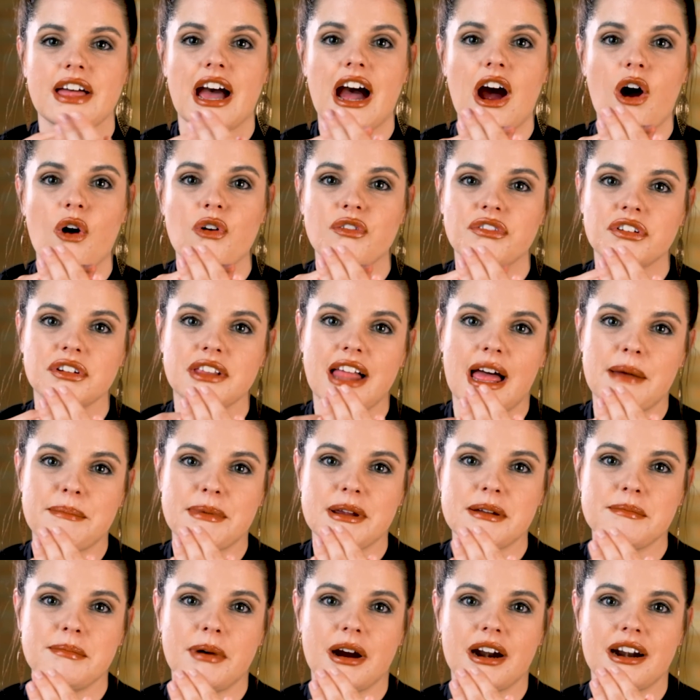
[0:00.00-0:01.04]
That
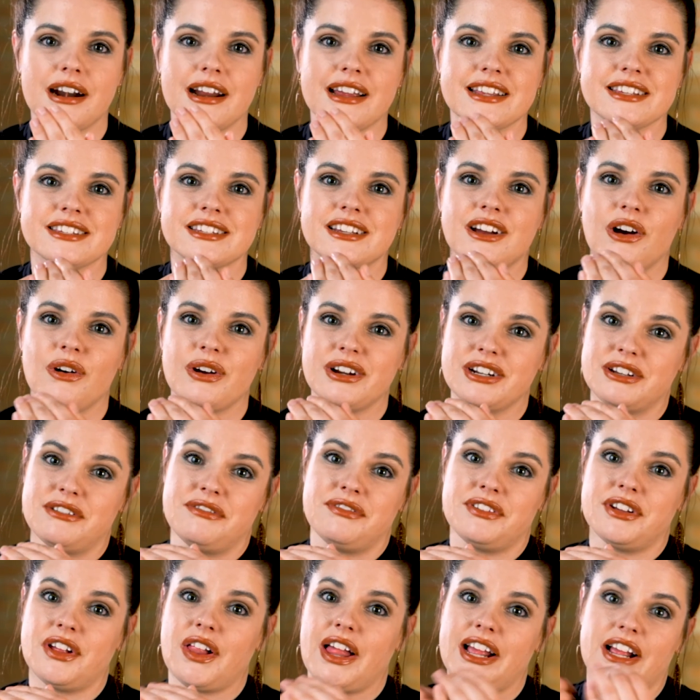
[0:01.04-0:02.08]
overlapping part is going to
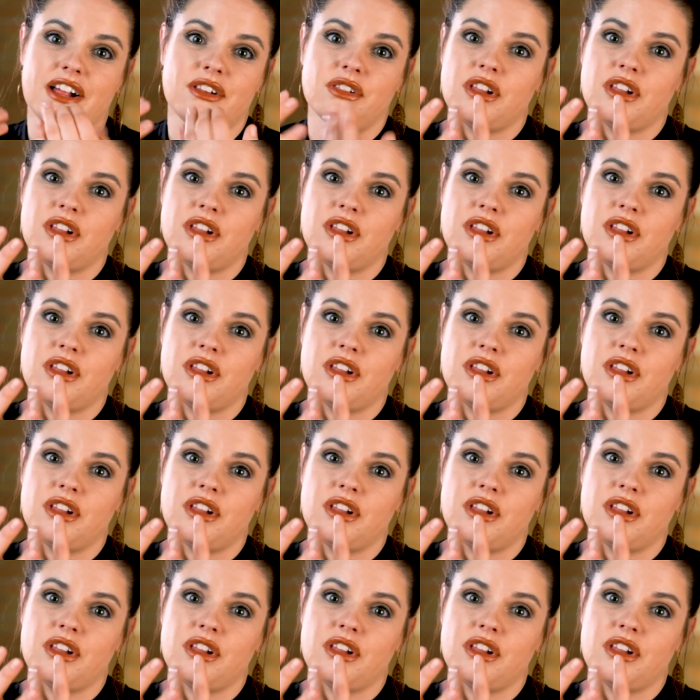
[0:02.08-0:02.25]
feel like